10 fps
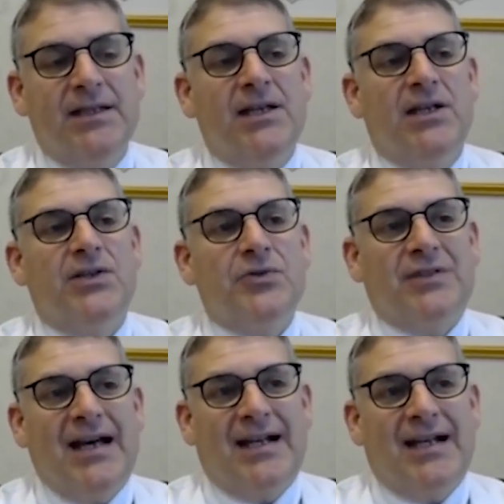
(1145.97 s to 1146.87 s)
you
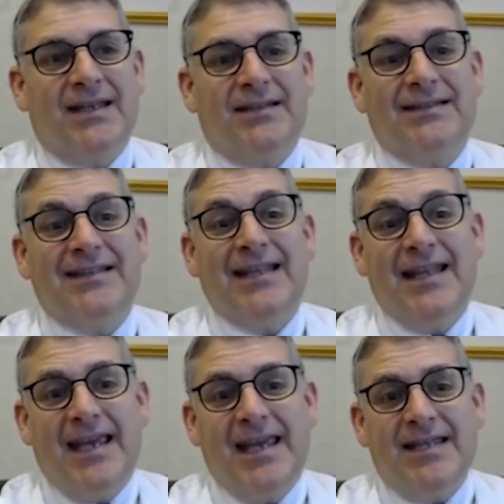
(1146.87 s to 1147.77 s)
target the
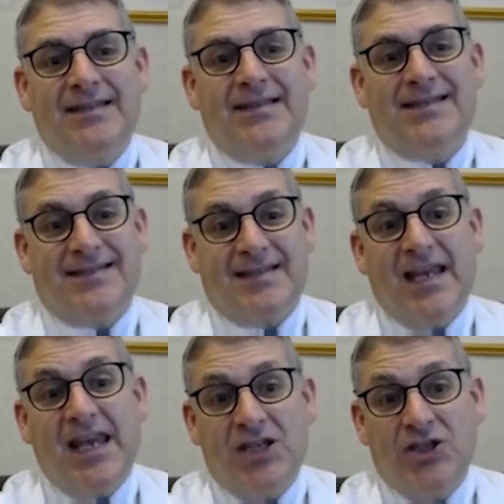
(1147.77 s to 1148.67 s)
late
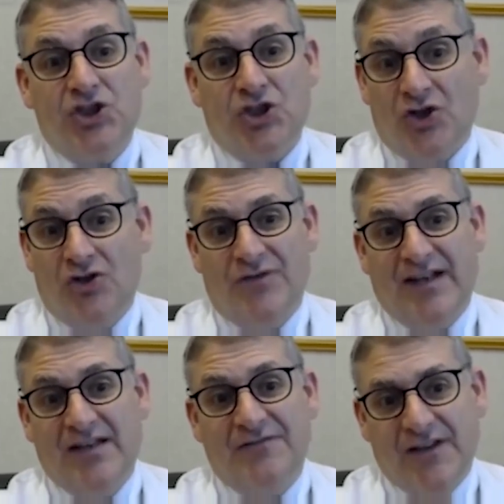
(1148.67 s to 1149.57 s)
stage of an
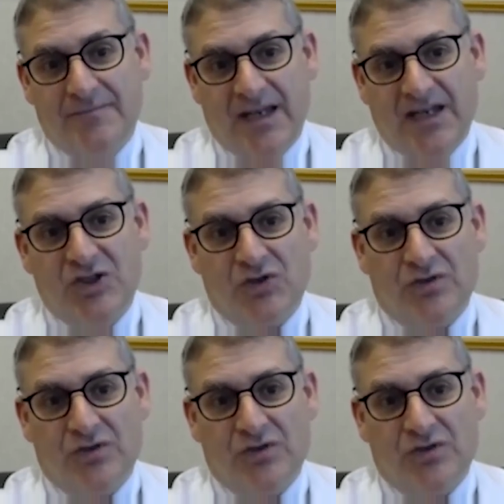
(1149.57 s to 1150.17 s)
inflammation,